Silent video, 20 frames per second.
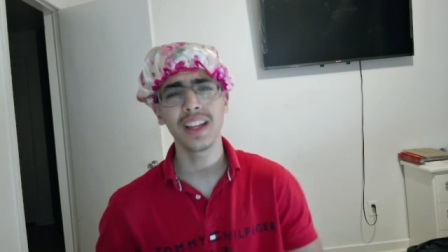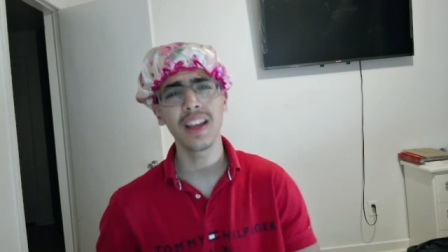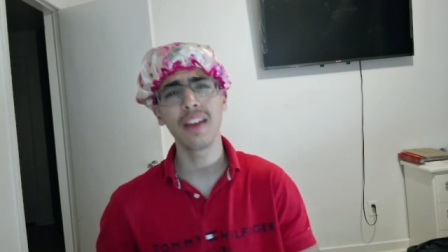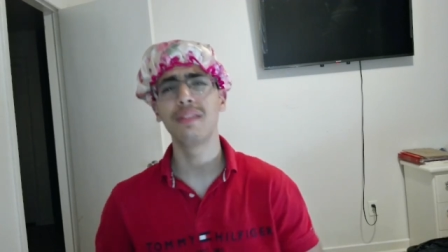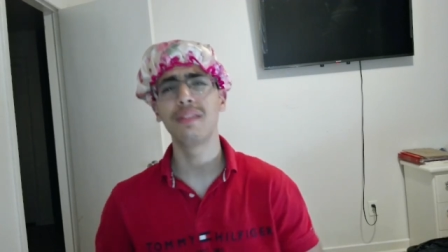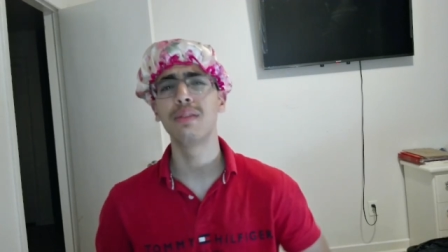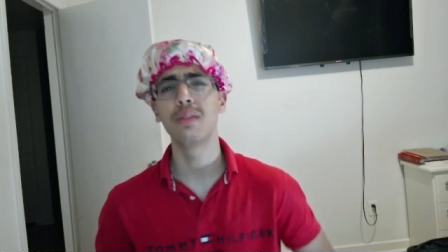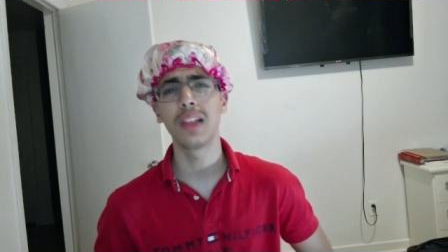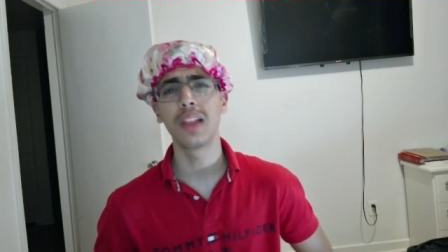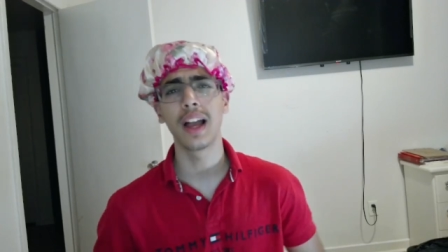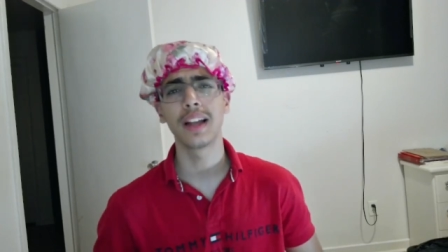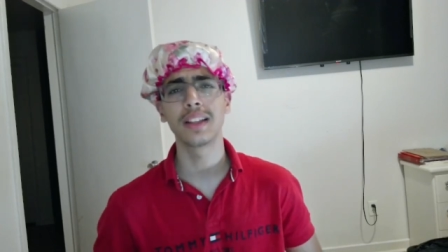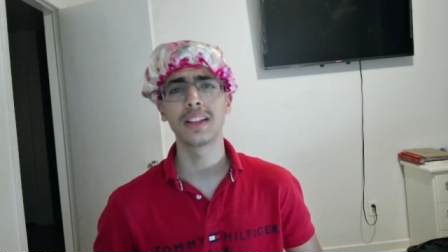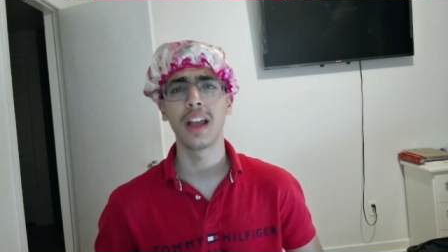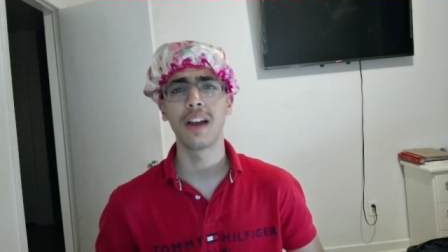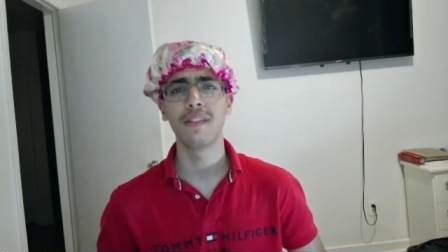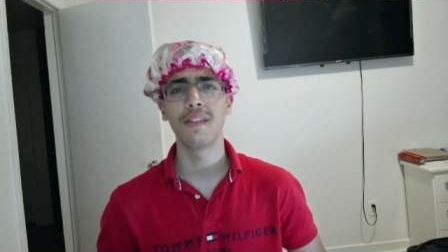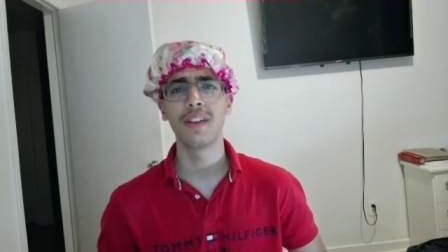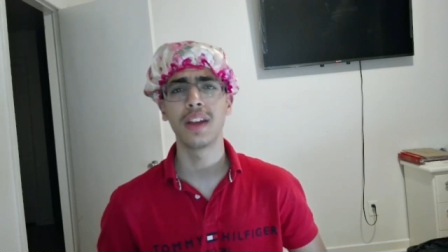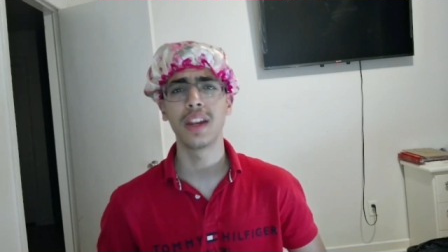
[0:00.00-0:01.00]
if you like
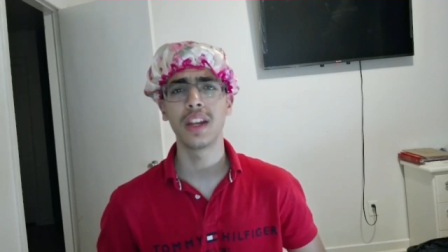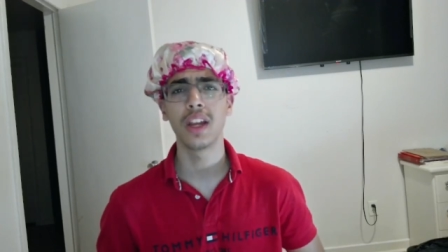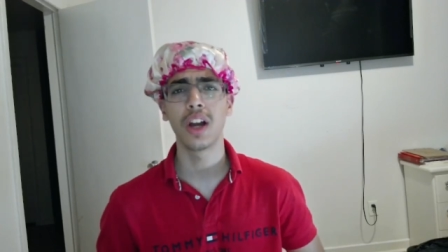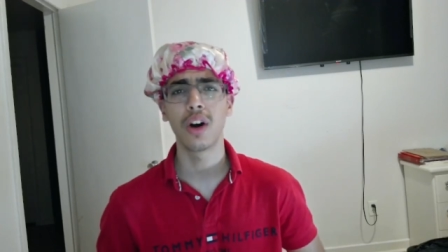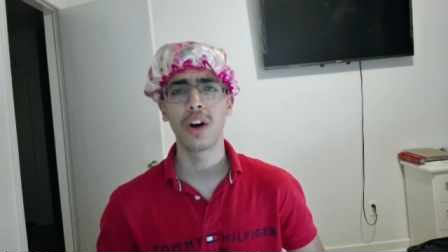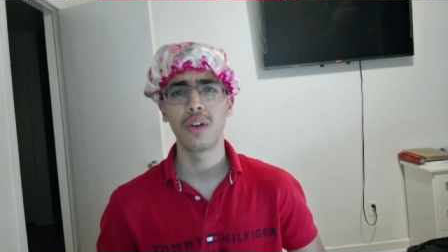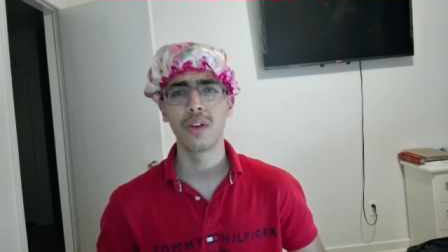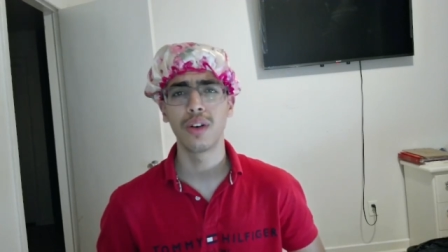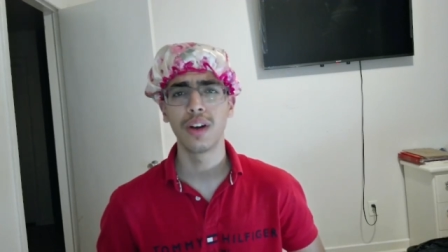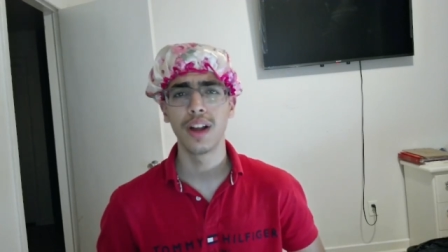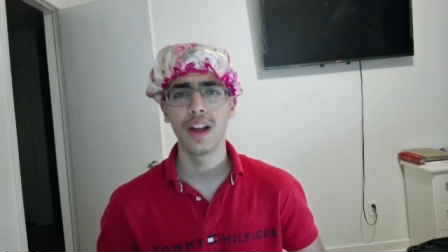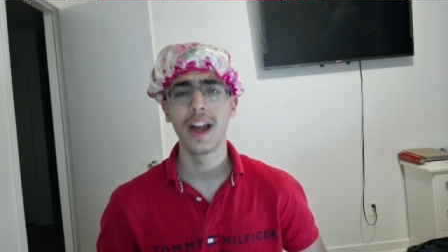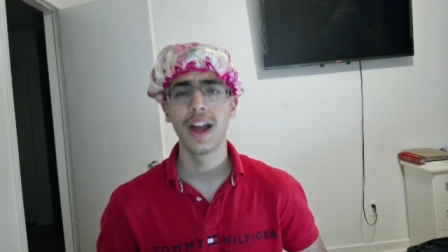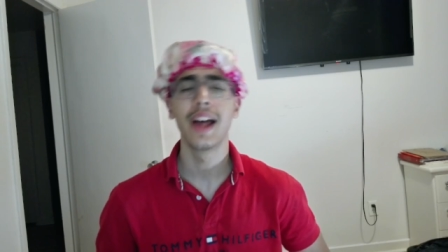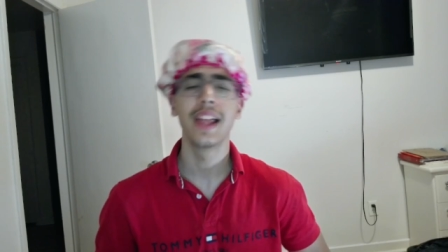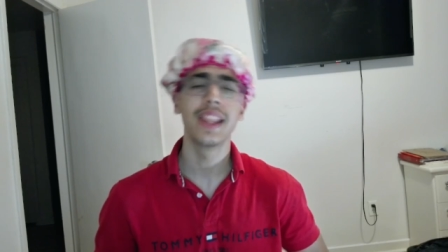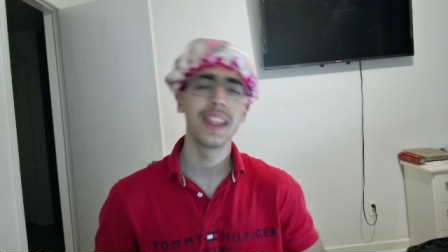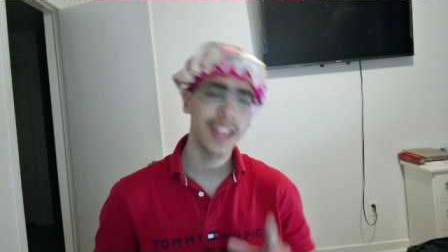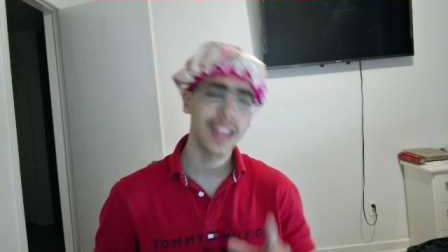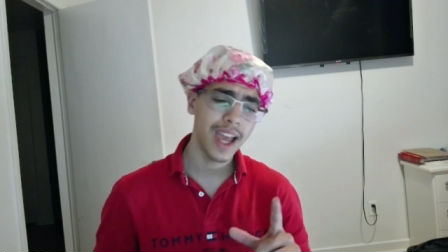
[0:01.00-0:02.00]
that video,
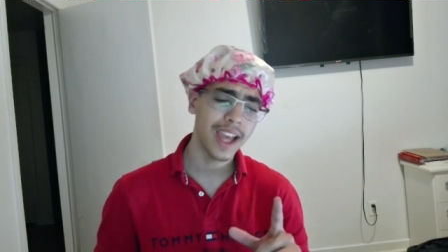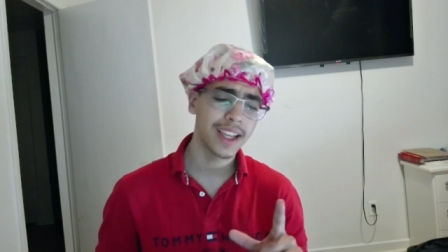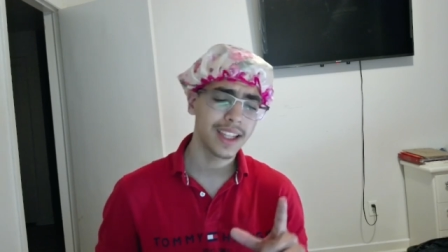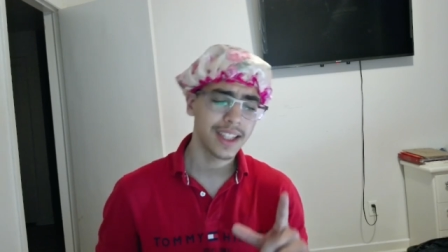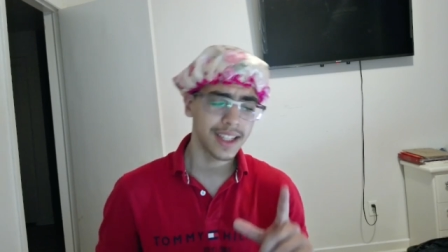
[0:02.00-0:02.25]
like